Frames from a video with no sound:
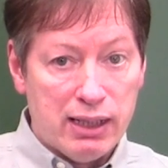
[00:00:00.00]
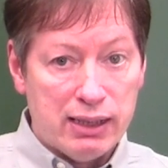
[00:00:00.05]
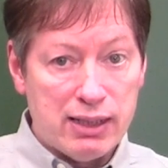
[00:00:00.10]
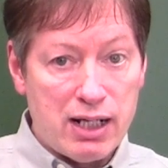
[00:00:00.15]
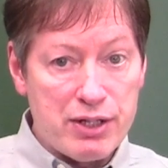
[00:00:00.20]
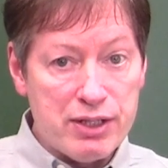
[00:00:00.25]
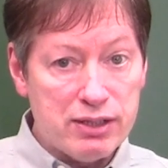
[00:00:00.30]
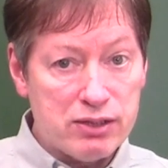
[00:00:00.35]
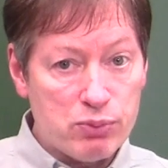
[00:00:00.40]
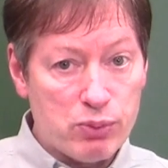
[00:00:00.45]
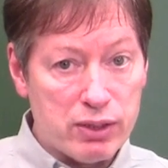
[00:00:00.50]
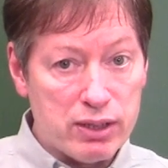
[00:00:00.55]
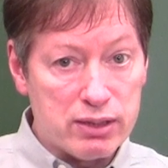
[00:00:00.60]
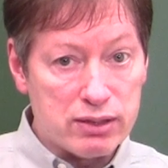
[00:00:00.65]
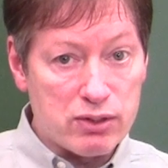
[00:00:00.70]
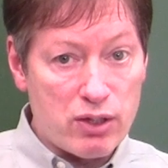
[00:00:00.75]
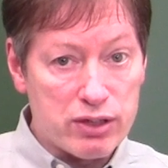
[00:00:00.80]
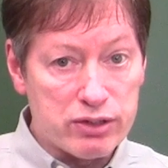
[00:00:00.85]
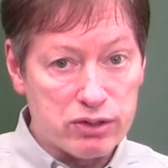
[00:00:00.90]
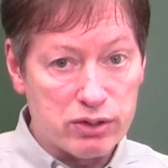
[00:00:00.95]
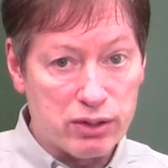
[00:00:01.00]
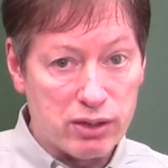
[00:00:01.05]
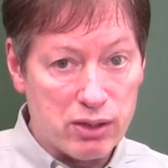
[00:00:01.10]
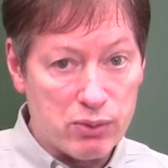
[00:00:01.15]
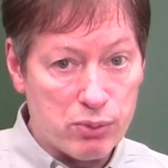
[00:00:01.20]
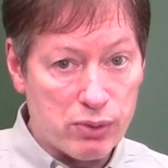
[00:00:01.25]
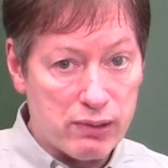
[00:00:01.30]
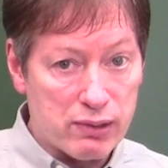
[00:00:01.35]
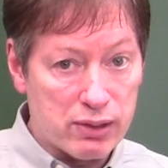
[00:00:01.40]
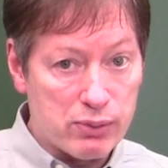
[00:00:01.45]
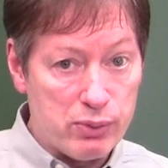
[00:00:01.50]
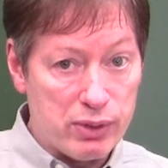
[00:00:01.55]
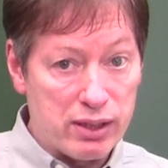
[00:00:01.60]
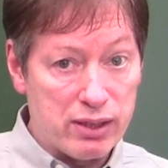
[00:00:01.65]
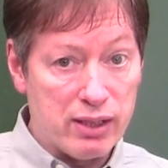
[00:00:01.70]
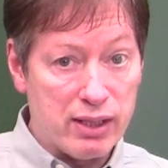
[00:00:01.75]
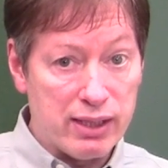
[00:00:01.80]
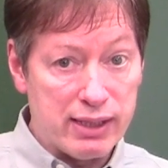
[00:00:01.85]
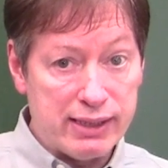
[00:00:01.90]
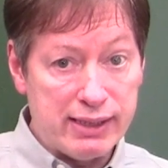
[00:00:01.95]
Now this one is also going to work
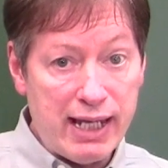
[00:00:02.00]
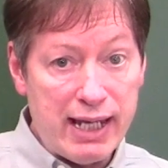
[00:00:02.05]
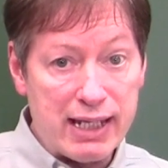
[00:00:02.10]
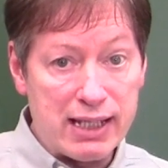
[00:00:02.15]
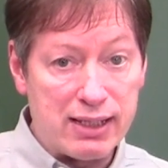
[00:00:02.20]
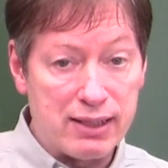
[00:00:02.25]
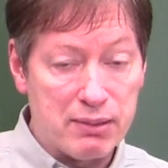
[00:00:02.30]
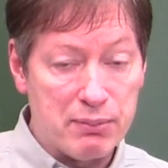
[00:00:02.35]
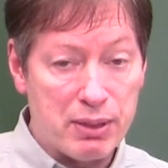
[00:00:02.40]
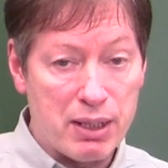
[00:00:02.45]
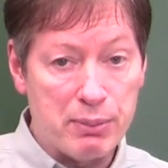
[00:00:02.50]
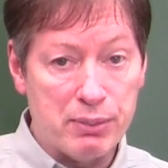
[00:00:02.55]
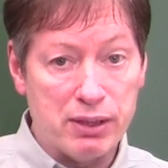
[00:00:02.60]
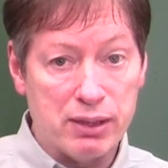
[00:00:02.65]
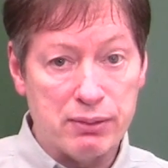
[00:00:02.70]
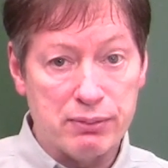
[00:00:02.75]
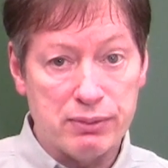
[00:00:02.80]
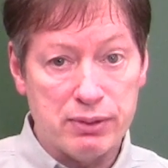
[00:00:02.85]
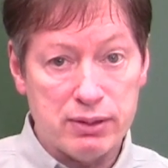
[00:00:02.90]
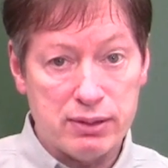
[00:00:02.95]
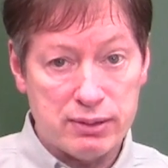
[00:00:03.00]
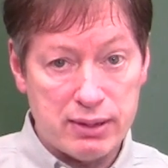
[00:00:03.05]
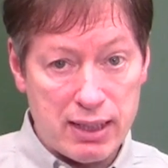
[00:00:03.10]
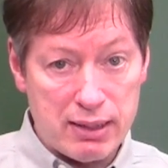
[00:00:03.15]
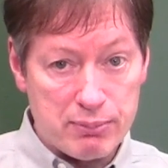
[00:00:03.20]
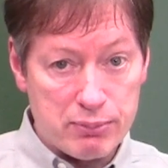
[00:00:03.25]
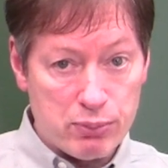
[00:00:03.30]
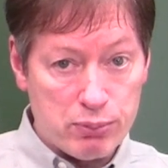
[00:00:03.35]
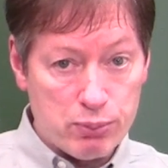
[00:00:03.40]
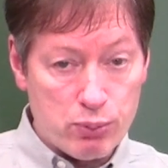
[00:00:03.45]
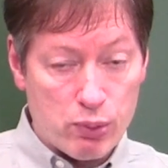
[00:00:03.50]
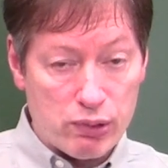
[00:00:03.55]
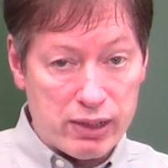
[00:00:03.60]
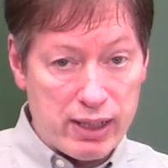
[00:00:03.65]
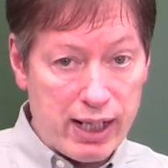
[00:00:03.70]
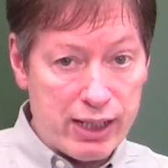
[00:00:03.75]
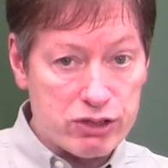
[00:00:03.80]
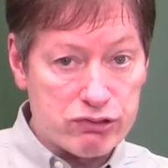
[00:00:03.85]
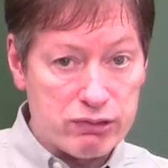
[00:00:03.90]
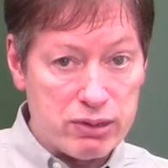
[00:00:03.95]
with take, but I'm going to say it more
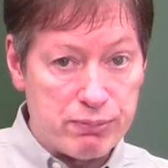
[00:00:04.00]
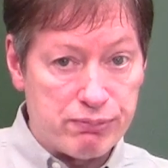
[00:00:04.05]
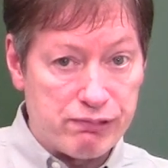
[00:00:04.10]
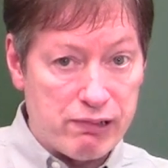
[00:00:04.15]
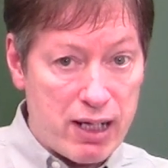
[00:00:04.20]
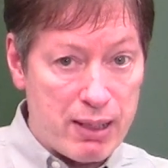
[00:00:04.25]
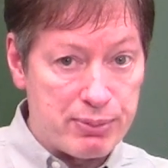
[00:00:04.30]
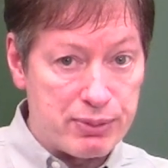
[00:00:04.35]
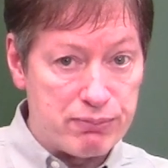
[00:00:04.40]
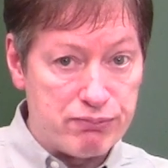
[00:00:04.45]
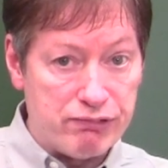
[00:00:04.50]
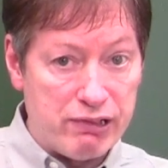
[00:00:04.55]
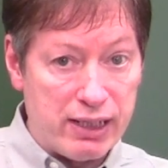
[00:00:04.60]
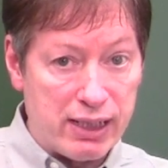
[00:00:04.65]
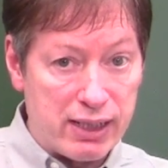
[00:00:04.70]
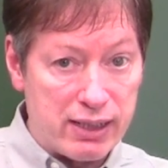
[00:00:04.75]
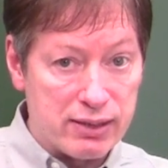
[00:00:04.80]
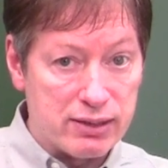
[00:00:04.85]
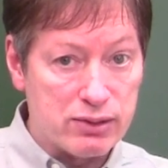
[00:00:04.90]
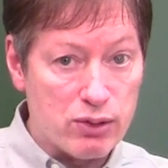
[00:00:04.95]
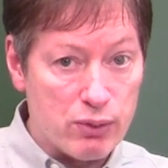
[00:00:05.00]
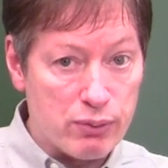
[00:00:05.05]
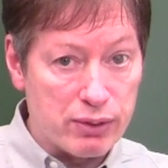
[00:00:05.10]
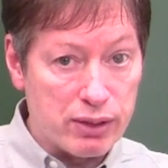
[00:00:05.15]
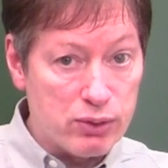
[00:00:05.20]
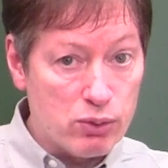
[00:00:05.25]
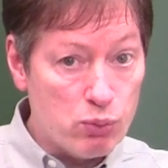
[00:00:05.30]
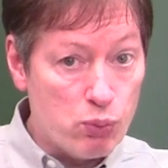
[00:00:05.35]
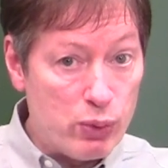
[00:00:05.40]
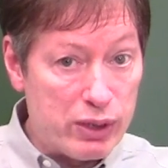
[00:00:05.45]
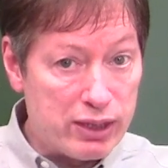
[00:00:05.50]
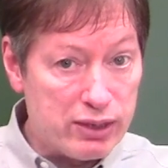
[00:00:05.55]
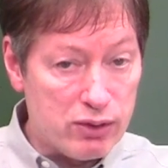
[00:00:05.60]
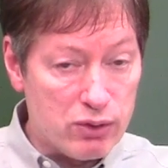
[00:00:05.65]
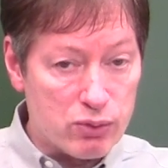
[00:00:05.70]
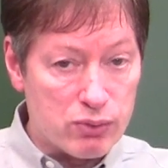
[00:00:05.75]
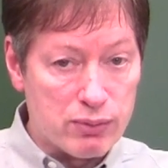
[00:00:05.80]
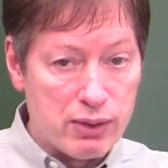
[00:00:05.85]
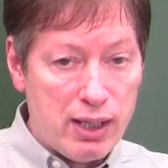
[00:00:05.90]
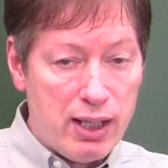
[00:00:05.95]
naturally, perhaps bring, so with
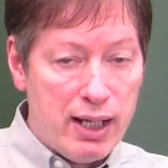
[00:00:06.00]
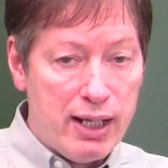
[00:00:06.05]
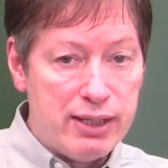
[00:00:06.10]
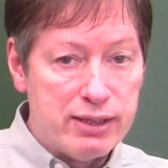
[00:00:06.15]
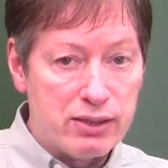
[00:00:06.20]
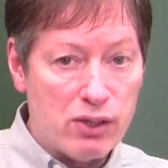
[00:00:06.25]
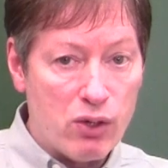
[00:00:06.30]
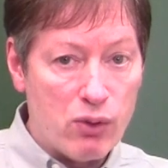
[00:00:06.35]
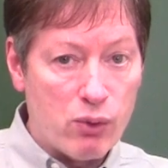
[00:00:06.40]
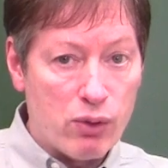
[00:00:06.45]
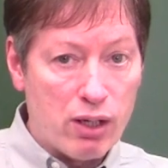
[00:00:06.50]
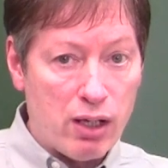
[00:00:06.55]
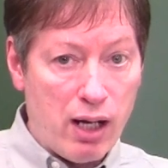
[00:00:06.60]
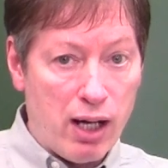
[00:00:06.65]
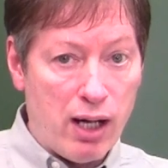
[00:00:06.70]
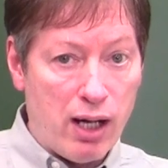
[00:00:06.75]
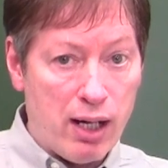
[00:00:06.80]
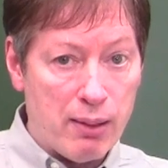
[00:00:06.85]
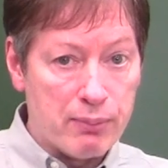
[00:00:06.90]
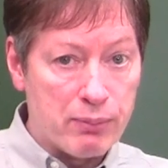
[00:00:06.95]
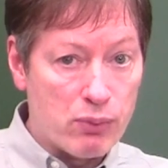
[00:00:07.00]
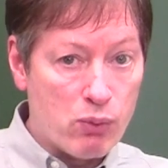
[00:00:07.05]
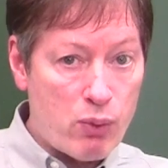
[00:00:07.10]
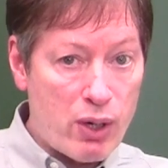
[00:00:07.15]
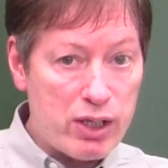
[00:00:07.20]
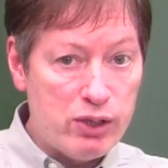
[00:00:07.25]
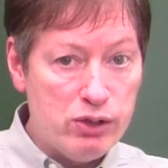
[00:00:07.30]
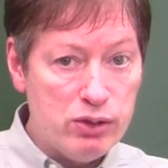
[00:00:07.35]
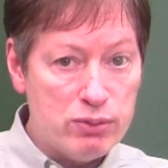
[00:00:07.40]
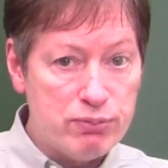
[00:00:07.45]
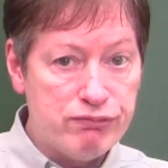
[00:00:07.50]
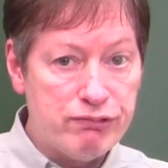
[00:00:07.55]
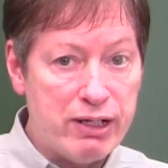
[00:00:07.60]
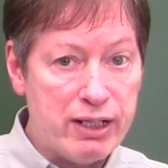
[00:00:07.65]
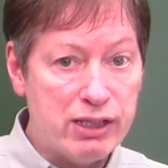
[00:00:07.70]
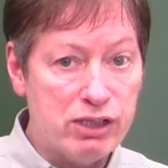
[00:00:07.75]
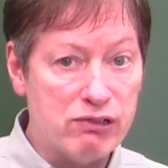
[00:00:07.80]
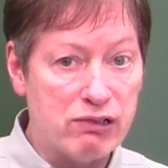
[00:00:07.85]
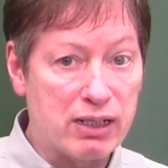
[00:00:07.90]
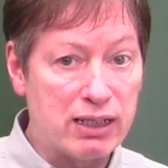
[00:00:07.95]
you. So why don't you
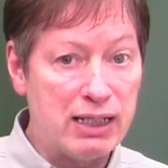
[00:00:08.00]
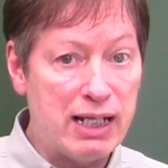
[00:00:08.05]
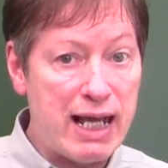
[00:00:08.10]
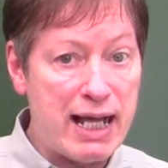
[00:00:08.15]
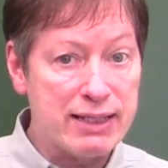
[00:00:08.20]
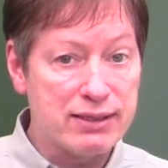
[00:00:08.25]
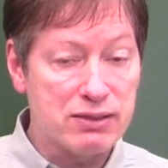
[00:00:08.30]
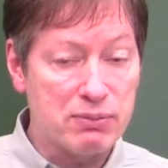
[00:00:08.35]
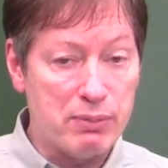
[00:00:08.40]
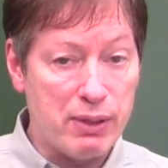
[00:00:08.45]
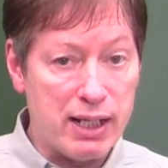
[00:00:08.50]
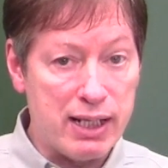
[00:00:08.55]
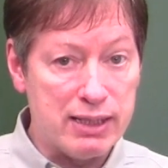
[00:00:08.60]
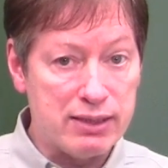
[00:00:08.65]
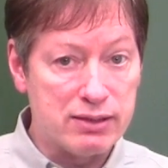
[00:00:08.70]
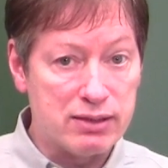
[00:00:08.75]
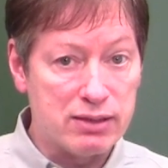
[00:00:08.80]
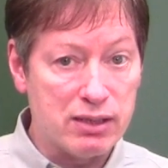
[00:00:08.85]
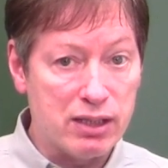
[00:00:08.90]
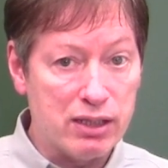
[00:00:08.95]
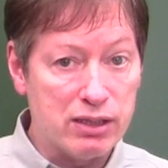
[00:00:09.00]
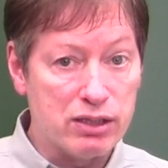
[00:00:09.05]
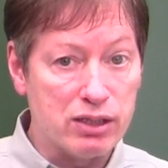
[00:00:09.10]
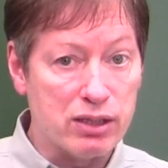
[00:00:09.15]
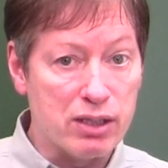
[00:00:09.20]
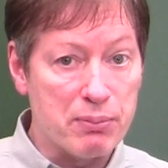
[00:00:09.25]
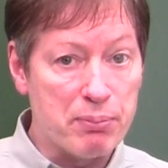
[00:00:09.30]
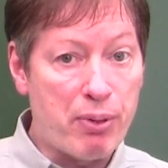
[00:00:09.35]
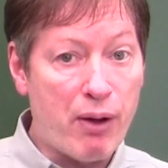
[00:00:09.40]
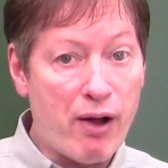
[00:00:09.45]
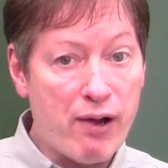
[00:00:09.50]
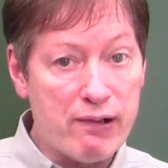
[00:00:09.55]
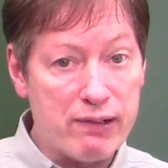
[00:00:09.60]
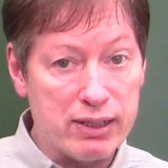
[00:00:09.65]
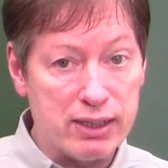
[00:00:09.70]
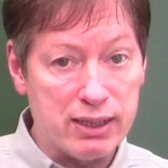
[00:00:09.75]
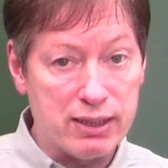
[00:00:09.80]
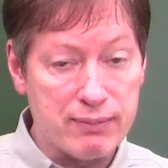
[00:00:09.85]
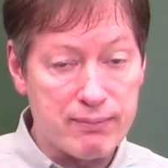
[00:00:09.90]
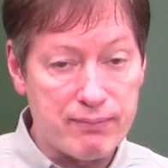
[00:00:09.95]
bring your classmates to the
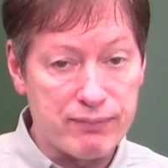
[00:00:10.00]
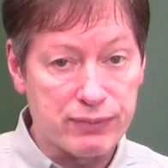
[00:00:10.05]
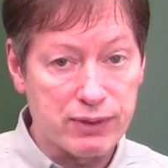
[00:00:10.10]
party,